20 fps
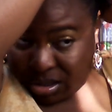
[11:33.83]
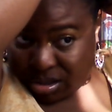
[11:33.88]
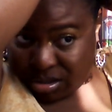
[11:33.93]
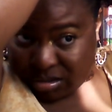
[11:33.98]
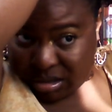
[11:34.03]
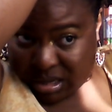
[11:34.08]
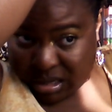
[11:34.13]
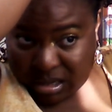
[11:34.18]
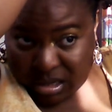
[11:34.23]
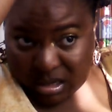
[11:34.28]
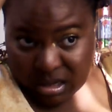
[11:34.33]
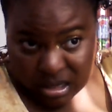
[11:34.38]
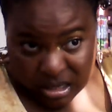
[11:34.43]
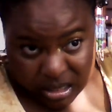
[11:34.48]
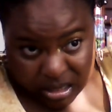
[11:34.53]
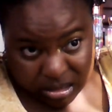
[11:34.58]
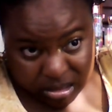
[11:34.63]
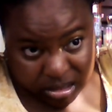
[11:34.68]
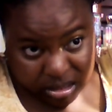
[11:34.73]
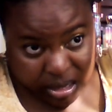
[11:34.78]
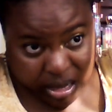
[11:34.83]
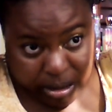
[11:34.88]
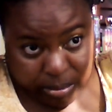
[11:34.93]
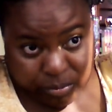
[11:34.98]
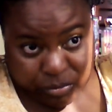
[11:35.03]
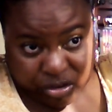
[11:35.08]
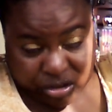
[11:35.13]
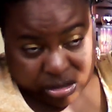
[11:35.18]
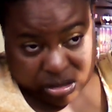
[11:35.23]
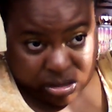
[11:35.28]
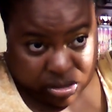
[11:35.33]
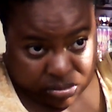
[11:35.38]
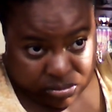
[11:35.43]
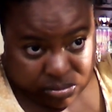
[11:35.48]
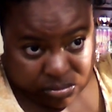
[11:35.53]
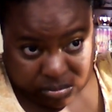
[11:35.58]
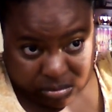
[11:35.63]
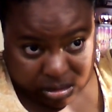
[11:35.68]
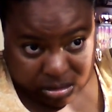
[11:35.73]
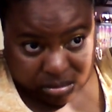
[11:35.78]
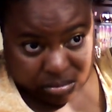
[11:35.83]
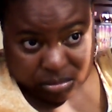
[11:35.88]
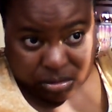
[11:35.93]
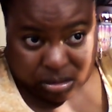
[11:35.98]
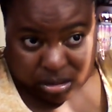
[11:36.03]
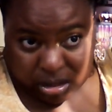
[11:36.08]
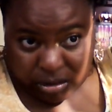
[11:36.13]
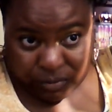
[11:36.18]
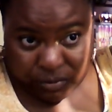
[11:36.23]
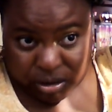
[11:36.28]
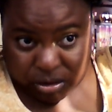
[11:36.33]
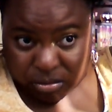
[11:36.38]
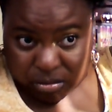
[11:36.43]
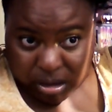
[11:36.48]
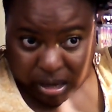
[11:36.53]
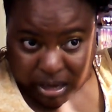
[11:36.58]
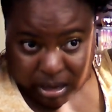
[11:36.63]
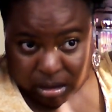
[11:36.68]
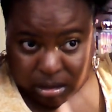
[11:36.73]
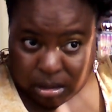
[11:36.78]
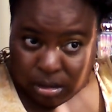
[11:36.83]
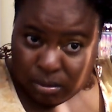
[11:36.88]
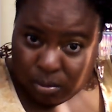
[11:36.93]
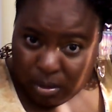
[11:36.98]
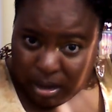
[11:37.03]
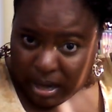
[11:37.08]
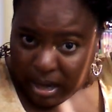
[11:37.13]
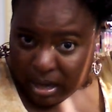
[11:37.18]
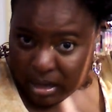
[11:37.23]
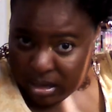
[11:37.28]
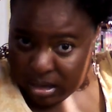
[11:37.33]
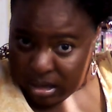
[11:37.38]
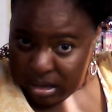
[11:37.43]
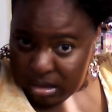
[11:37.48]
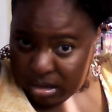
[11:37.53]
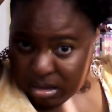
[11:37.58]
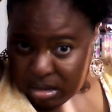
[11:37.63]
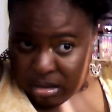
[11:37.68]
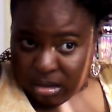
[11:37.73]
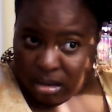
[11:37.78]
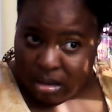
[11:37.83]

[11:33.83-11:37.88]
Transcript: and straight and neat. I'm just giving you like a little idea.